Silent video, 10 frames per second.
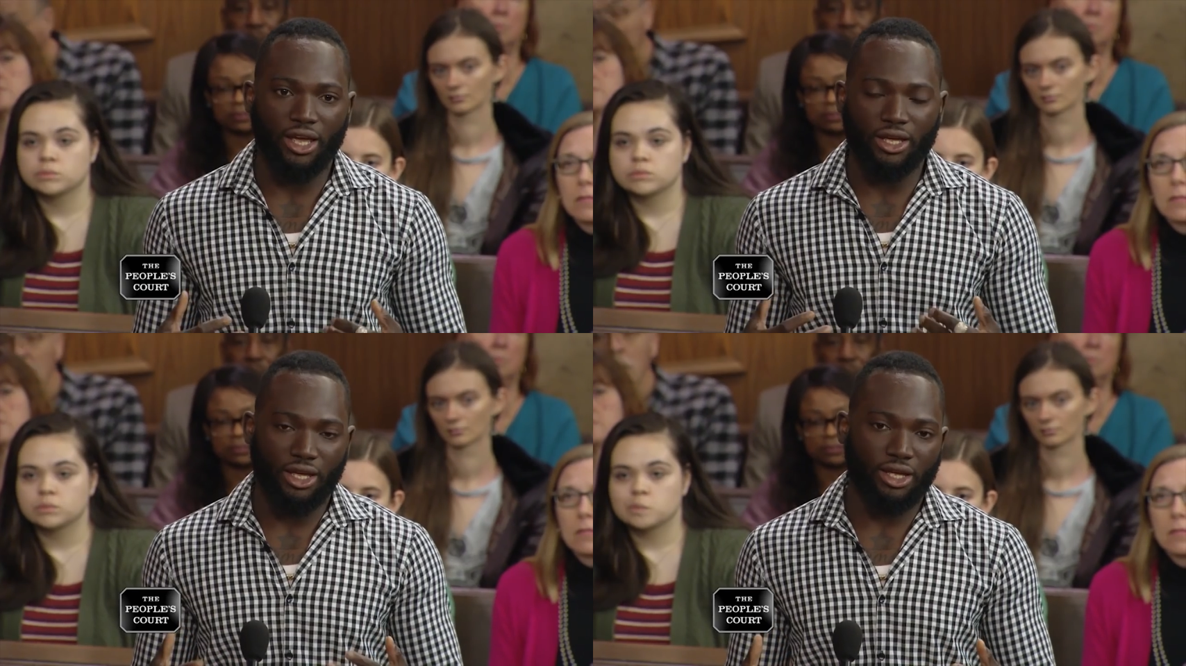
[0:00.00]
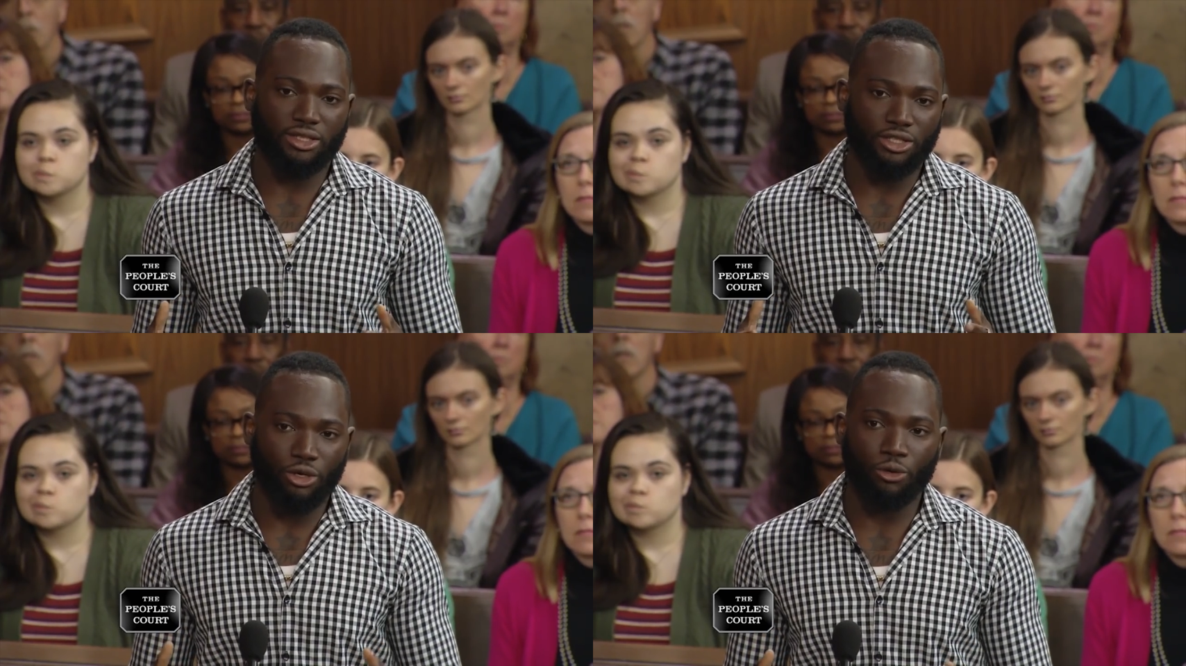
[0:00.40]
Speaker 1: he, he,
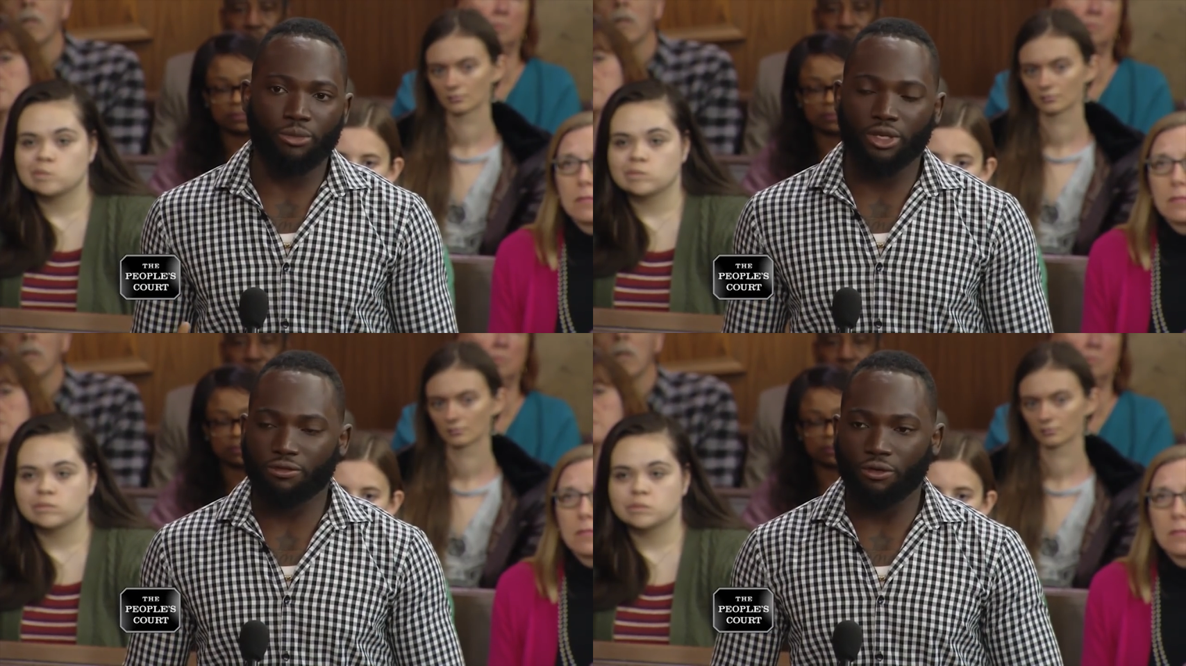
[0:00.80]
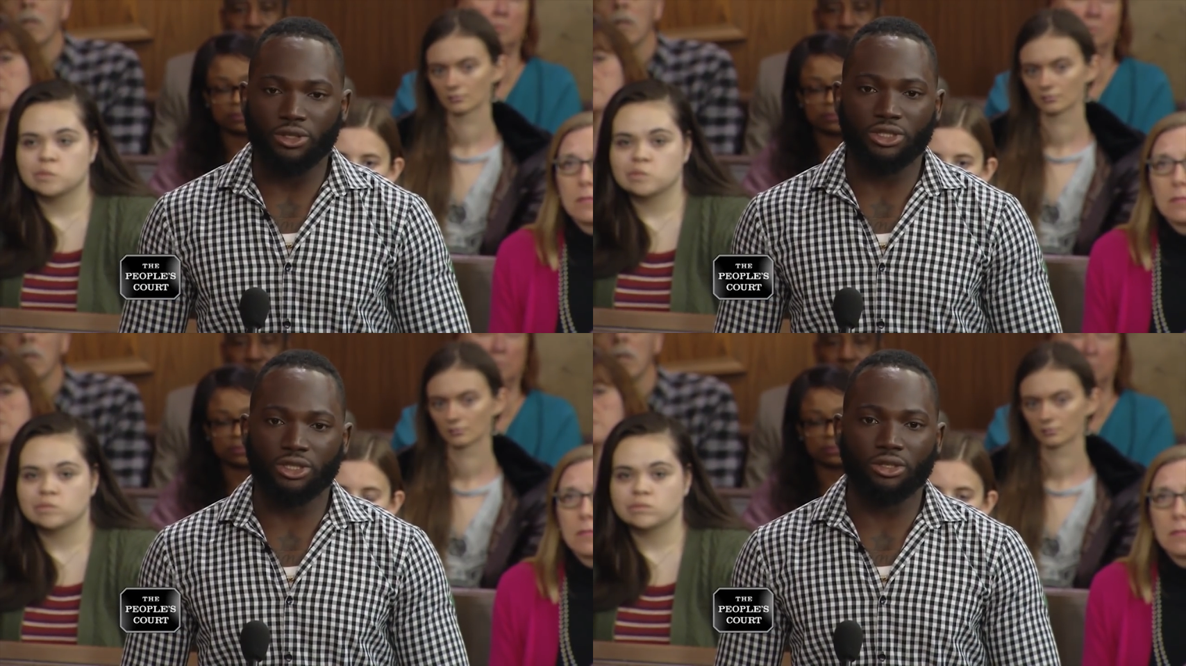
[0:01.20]
he told me the phone
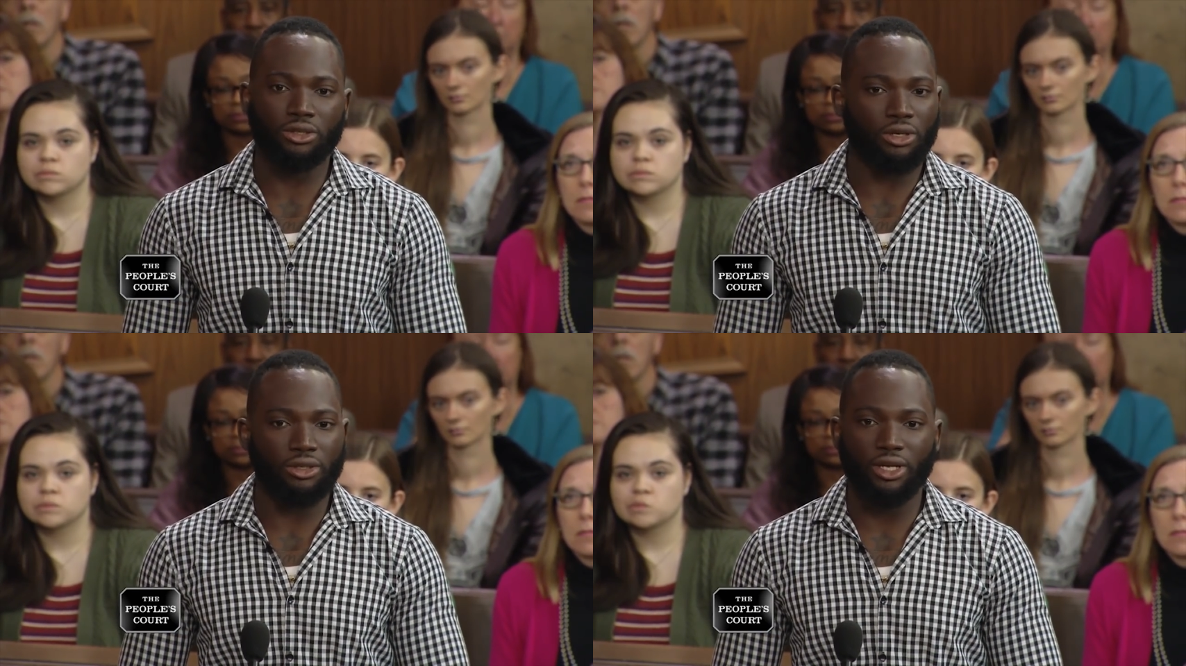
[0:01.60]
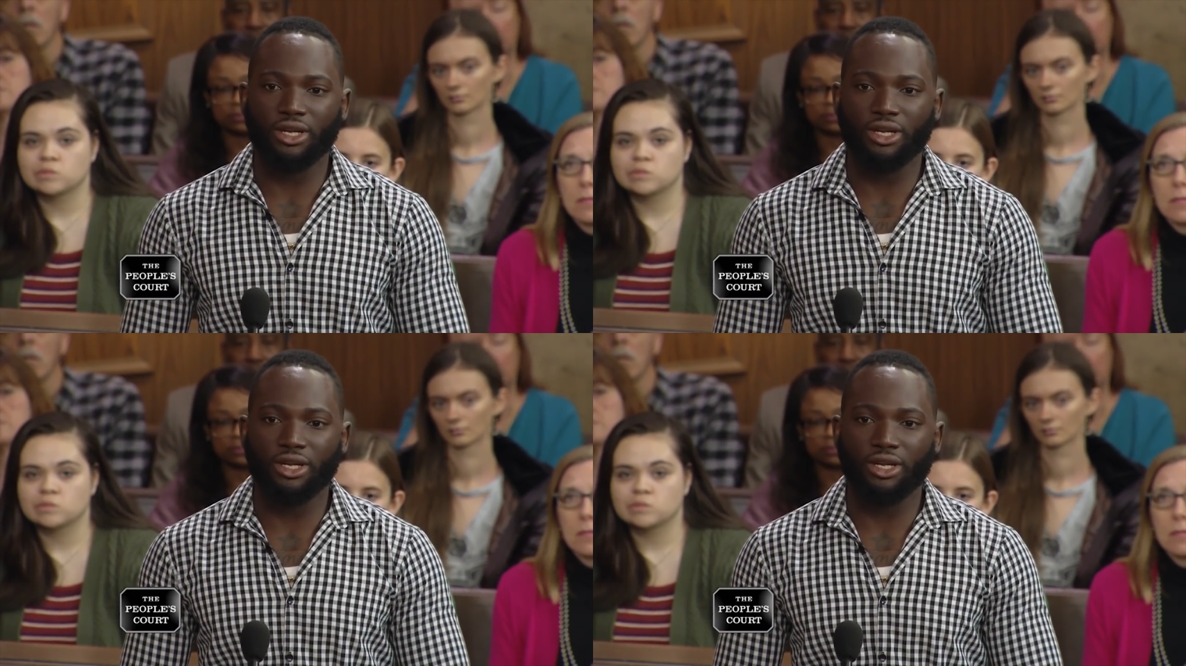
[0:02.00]
is good. Nothing.